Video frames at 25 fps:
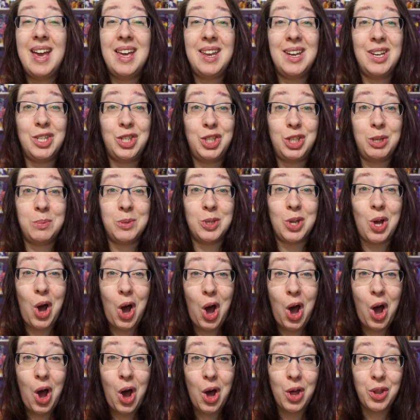and it ships
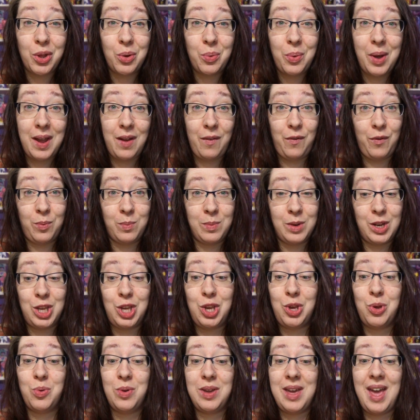all the way from
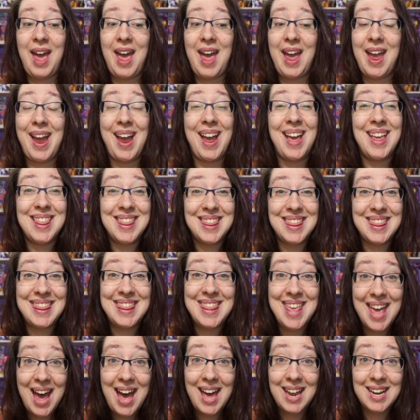the UK.
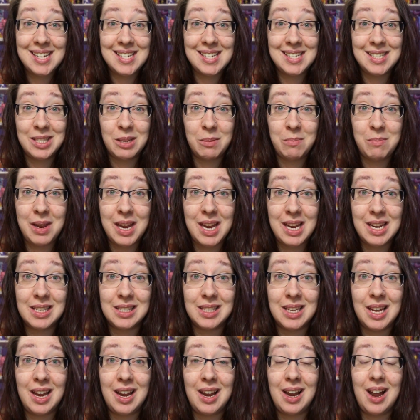That is
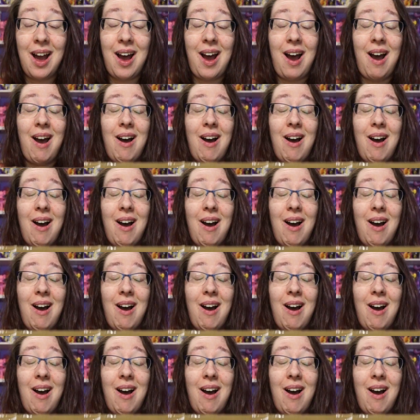amazing.